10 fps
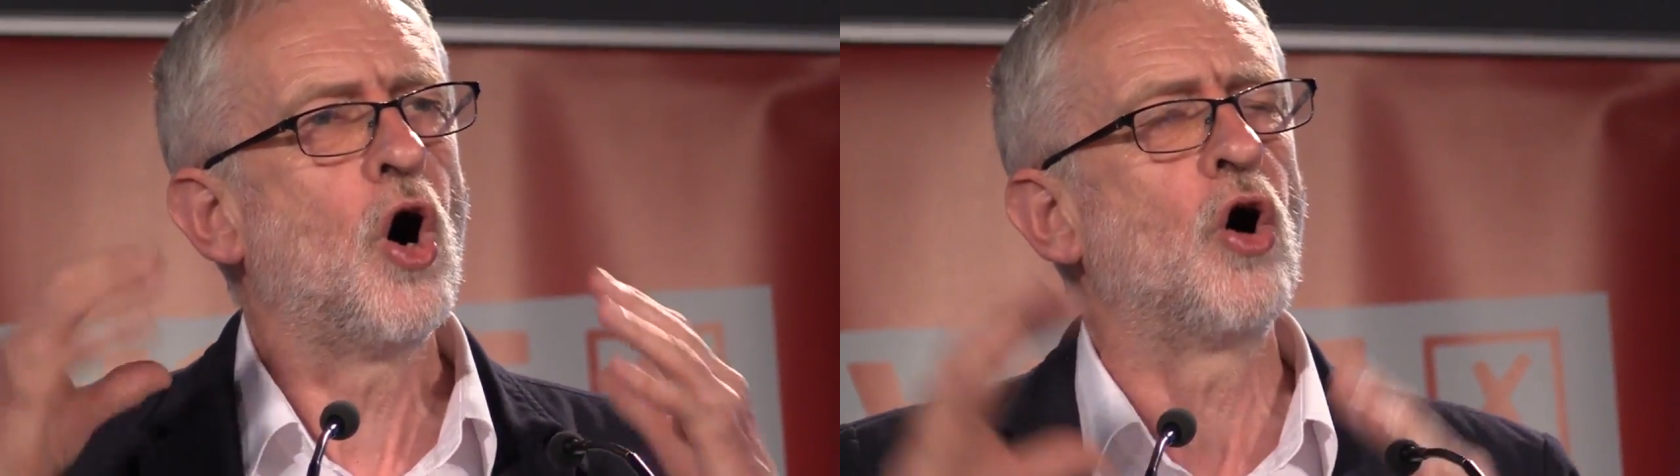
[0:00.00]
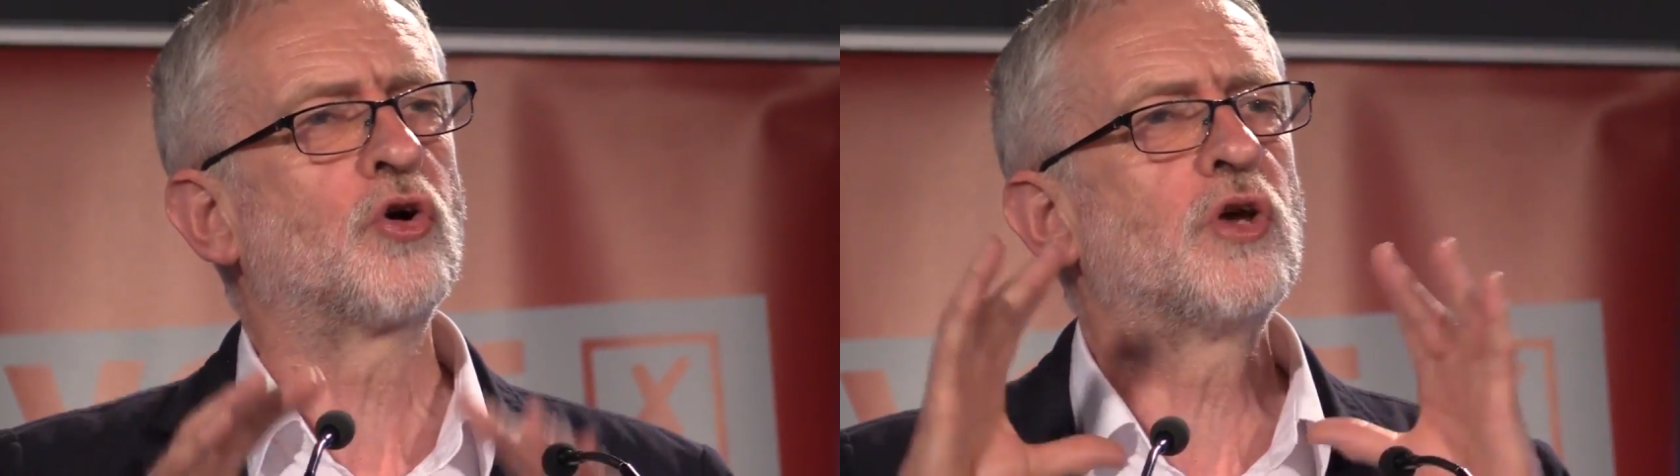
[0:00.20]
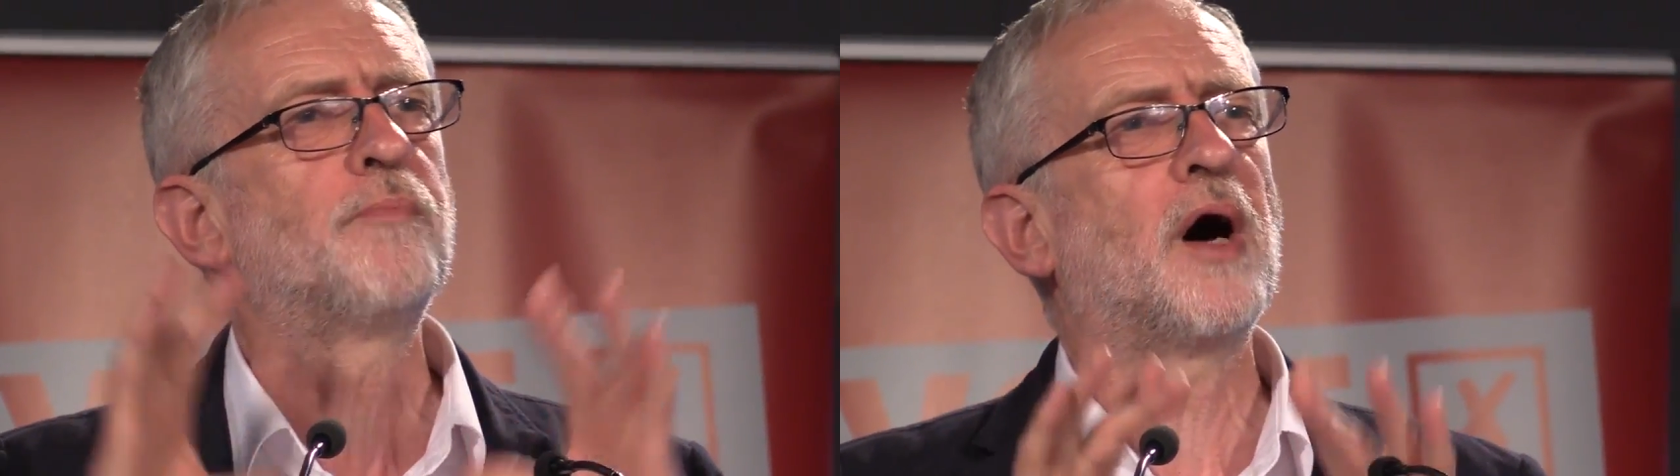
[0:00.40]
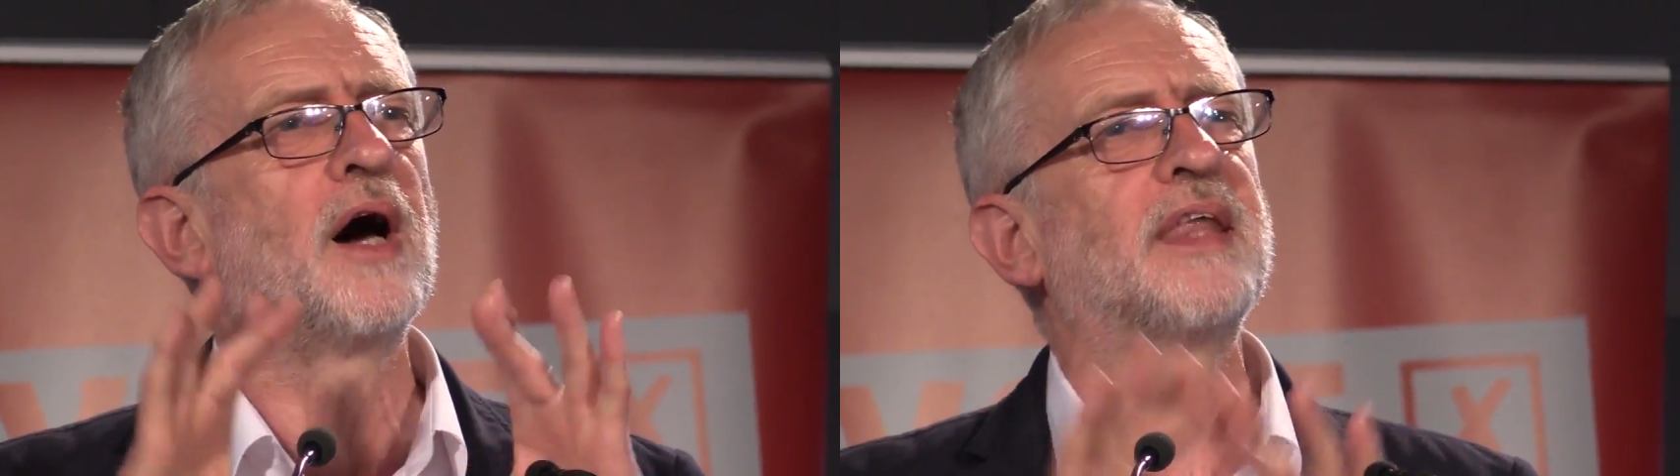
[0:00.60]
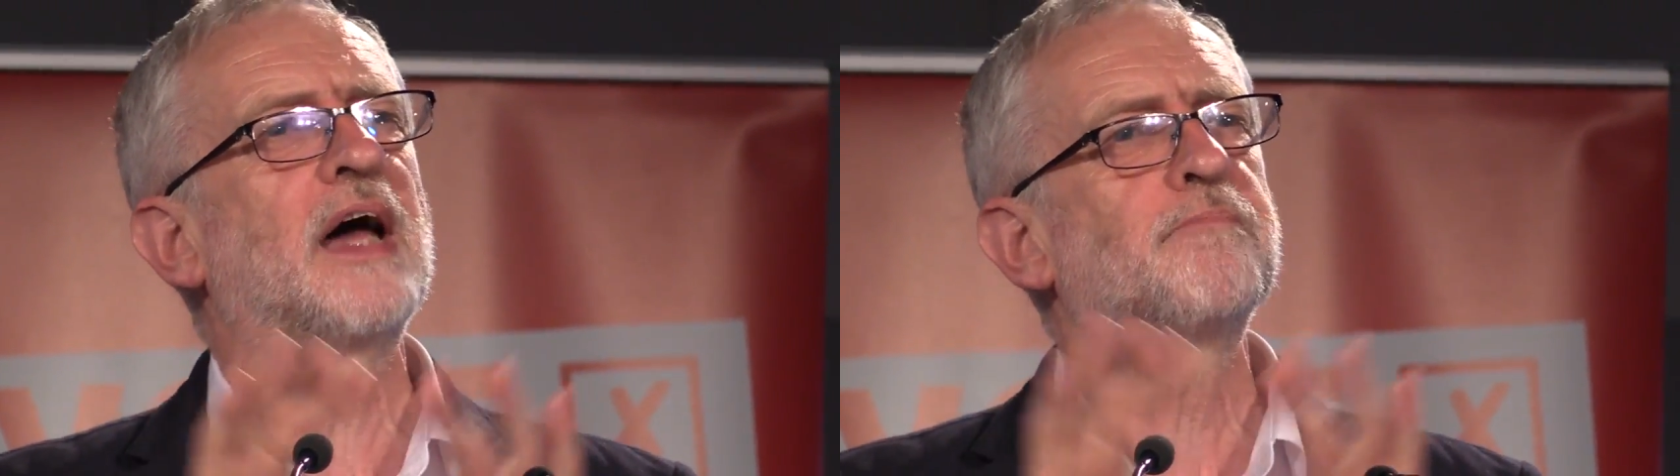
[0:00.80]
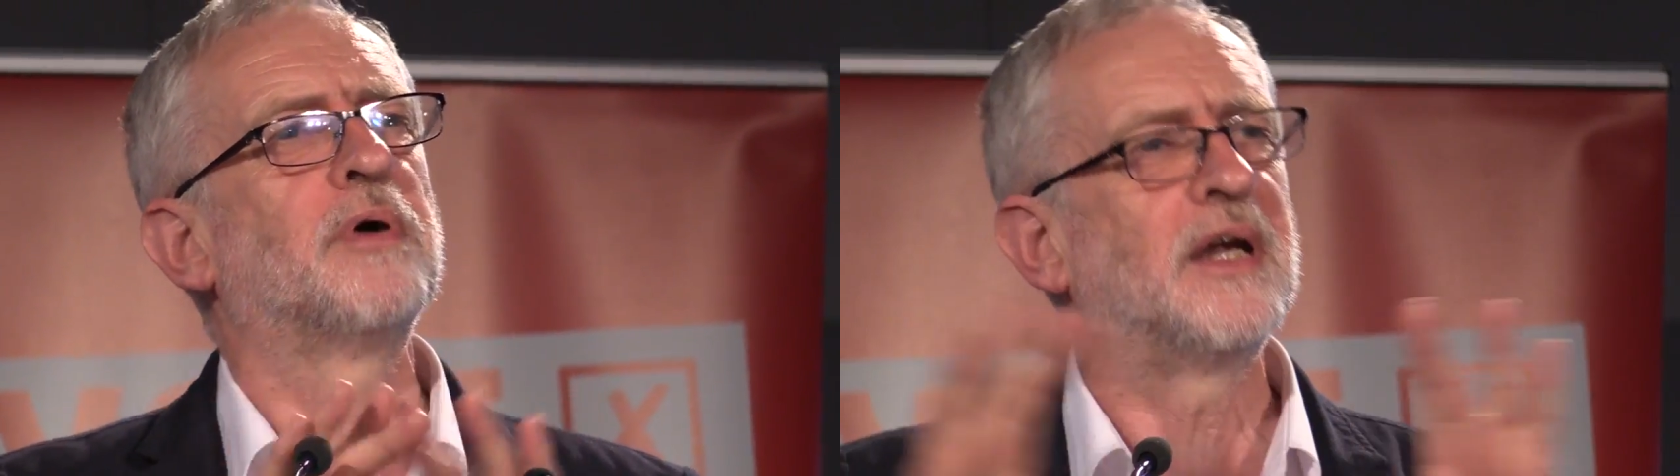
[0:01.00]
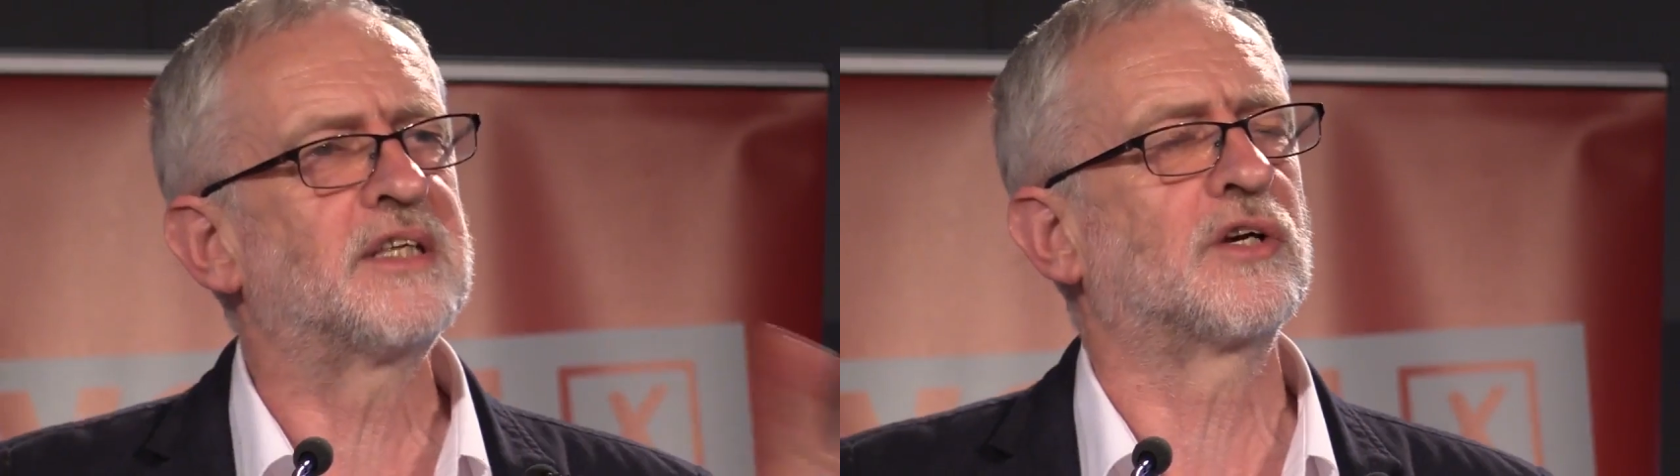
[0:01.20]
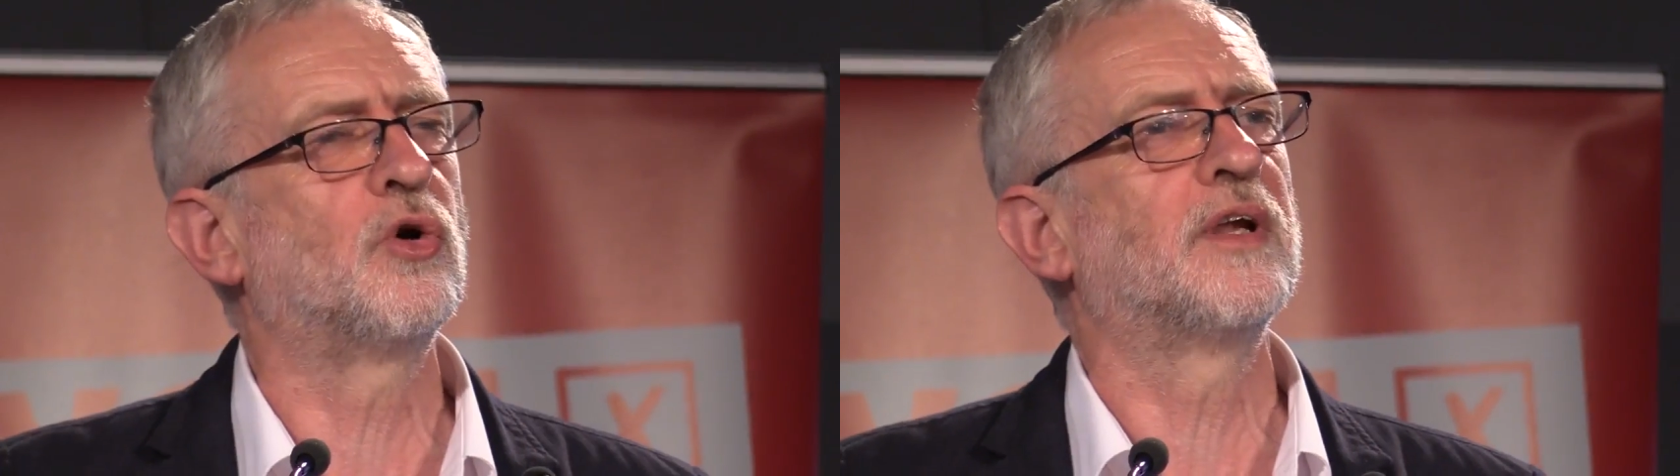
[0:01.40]
occupy that
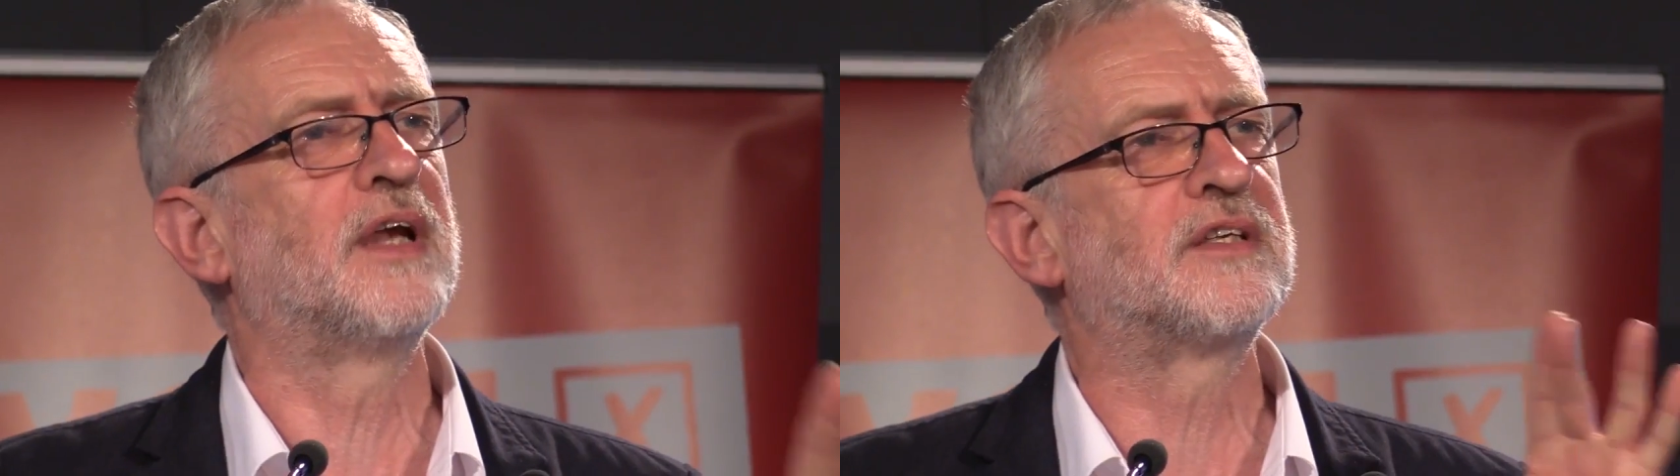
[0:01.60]
political and